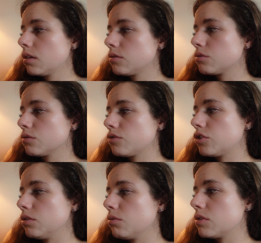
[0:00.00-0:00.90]
So if
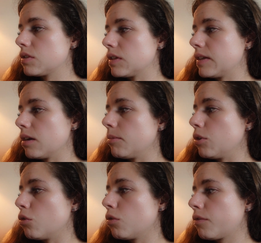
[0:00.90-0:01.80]
she wants to tell me
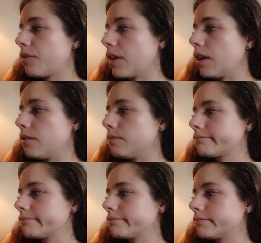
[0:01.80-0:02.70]
off, then
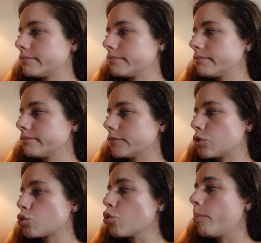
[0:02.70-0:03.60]

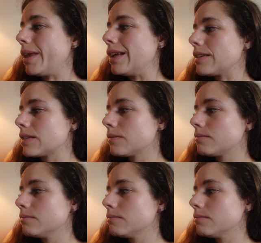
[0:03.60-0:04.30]
so be it.